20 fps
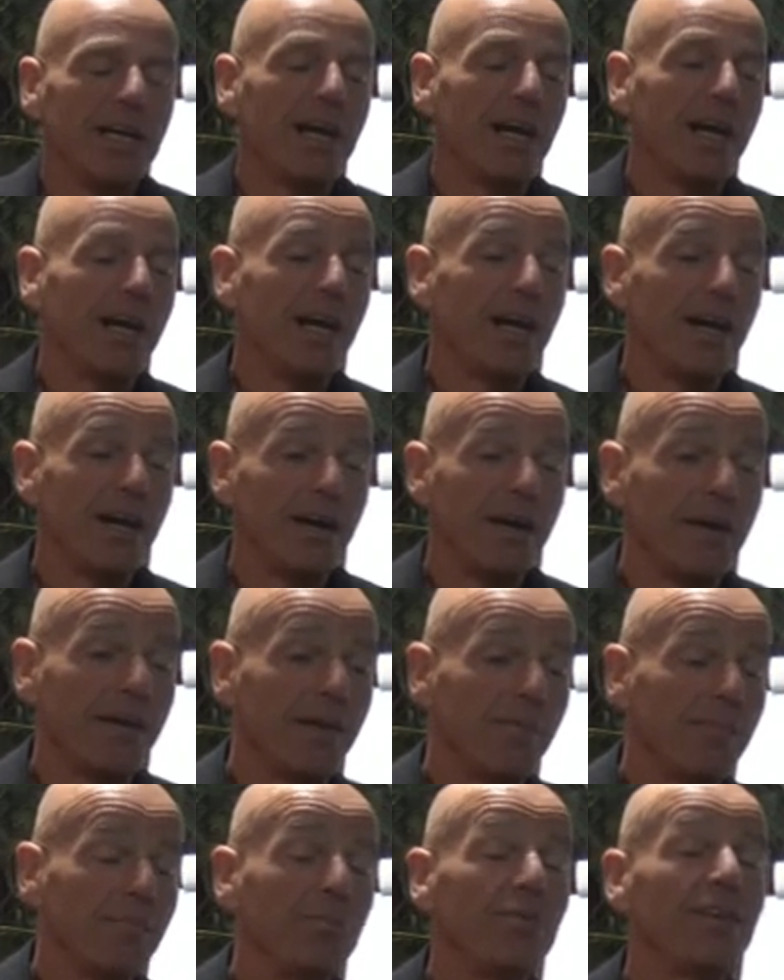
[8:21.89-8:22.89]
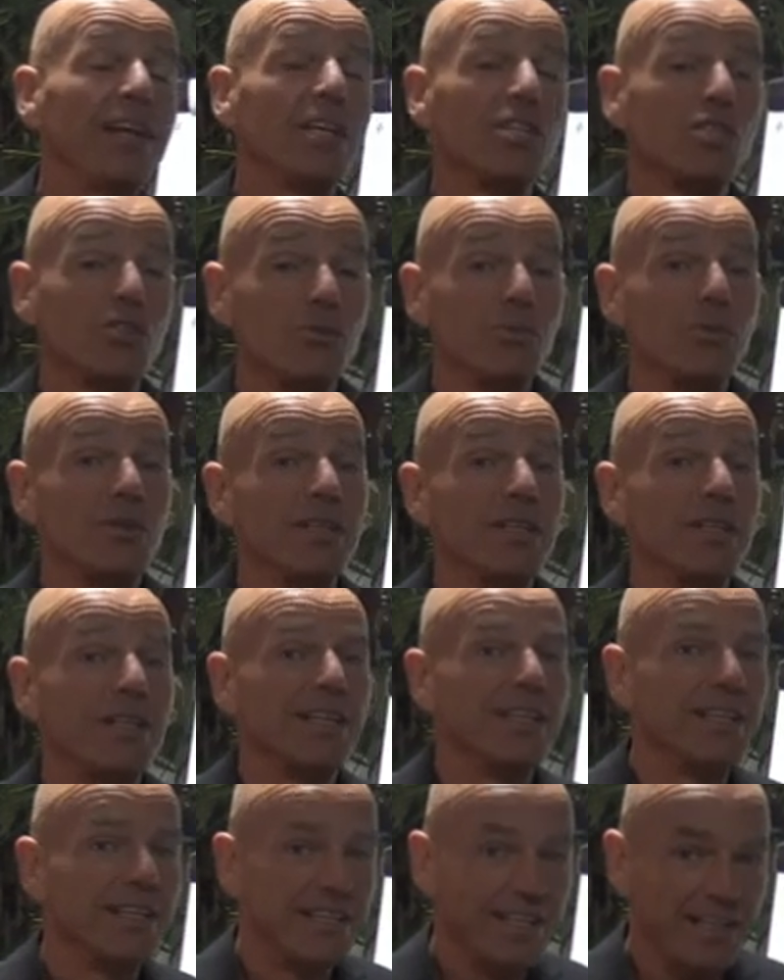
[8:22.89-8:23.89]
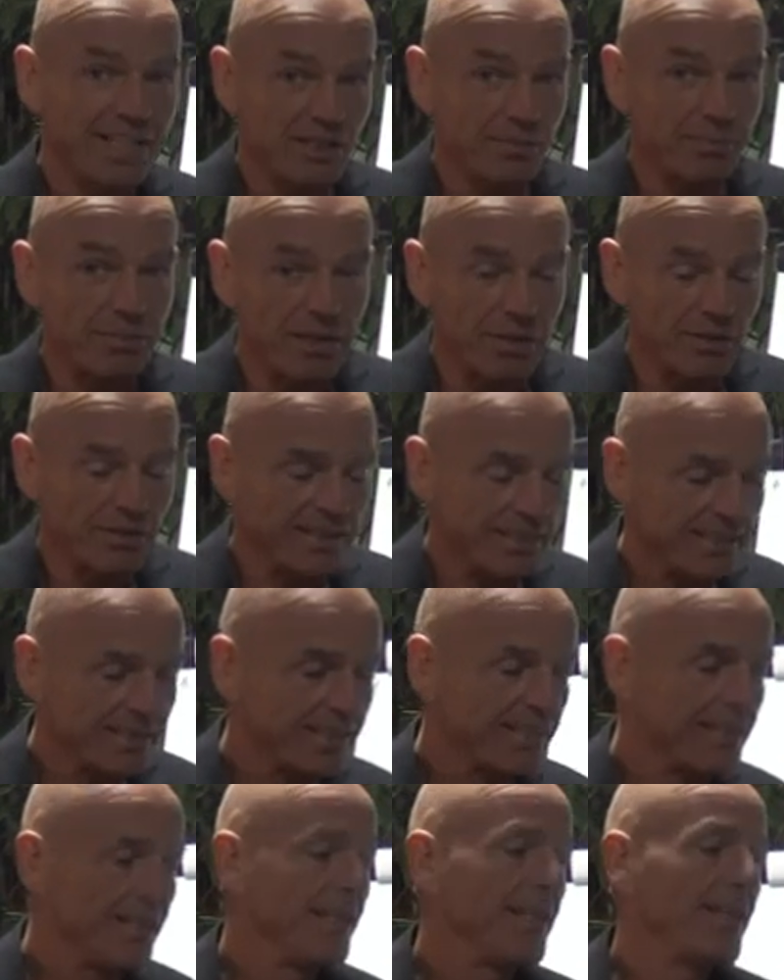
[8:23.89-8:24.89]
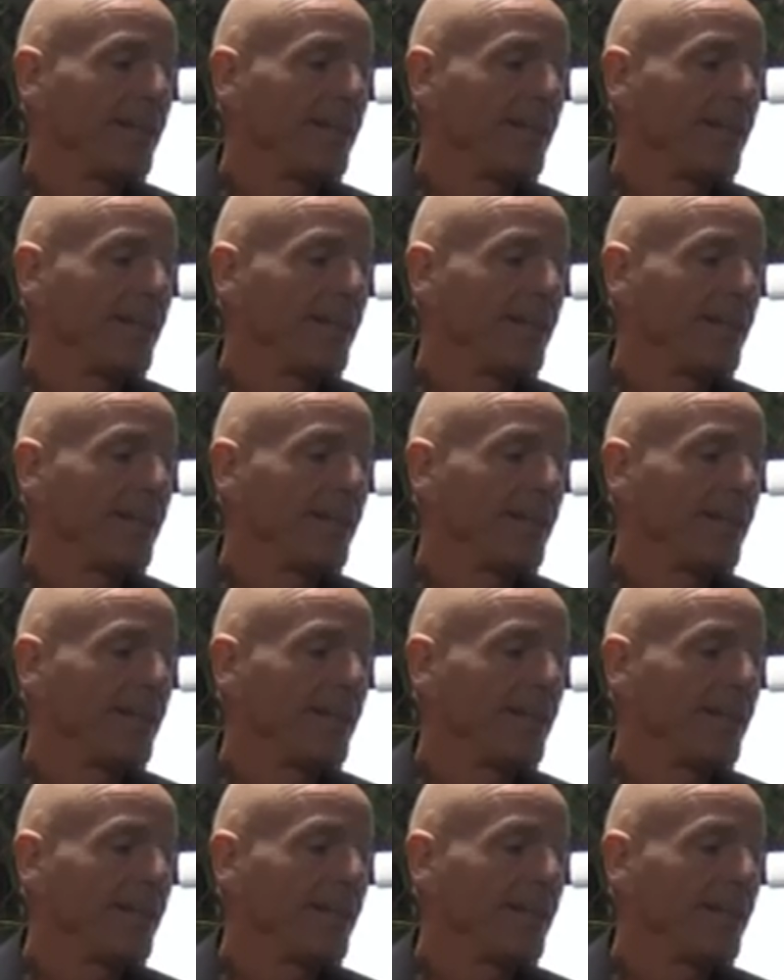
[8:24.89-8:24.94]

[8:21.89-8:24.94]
a pleasurable experience.